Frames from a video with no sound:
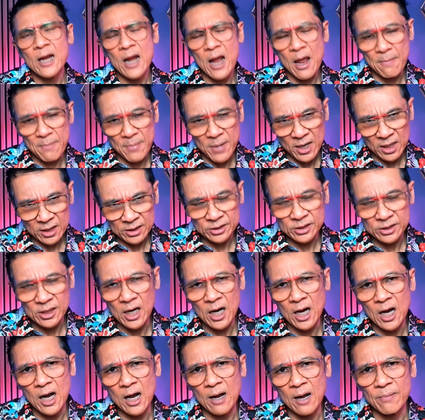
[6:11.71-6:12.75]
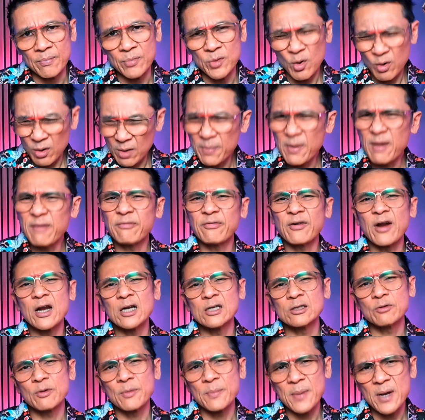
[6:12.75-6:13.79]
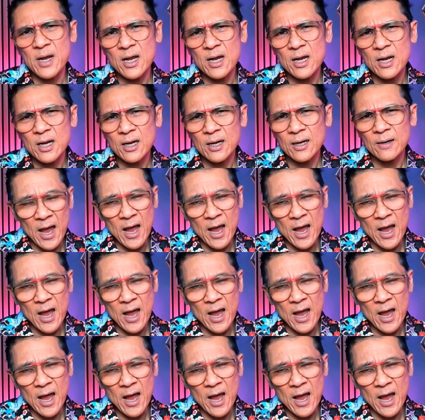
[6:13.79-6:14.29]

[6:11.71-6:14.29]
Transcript: That means you want to be friends with me?